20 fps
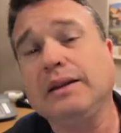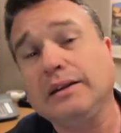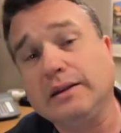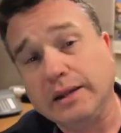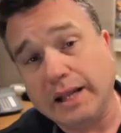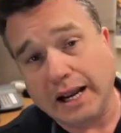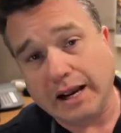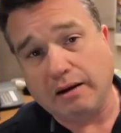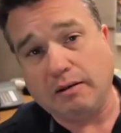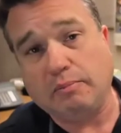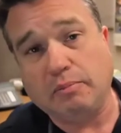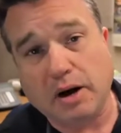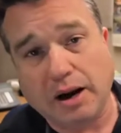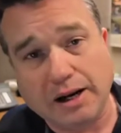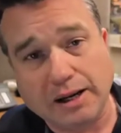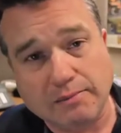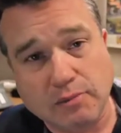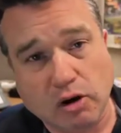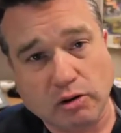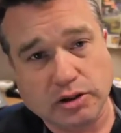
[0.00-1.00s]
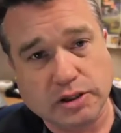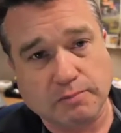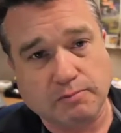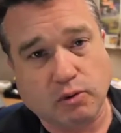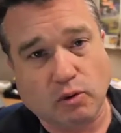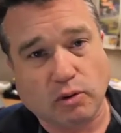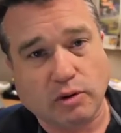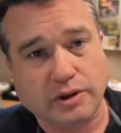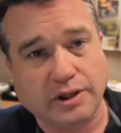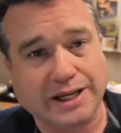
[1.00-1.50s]
Now, probably most
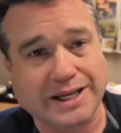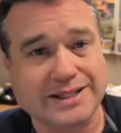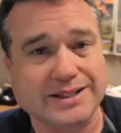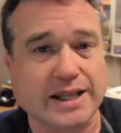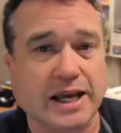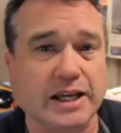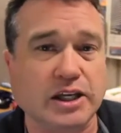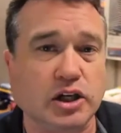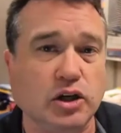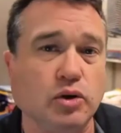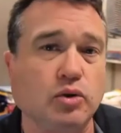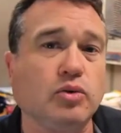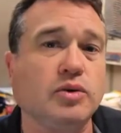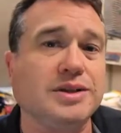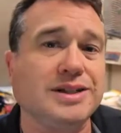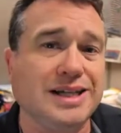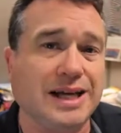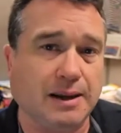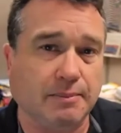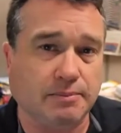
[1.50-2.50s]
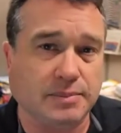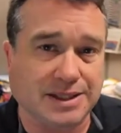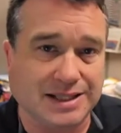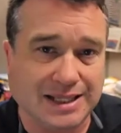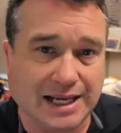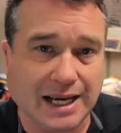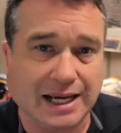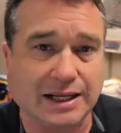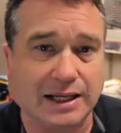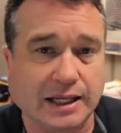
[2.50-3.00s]
important is that you tip
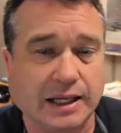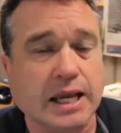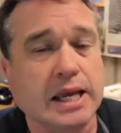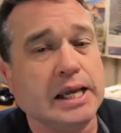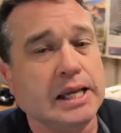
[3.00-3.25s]
daily.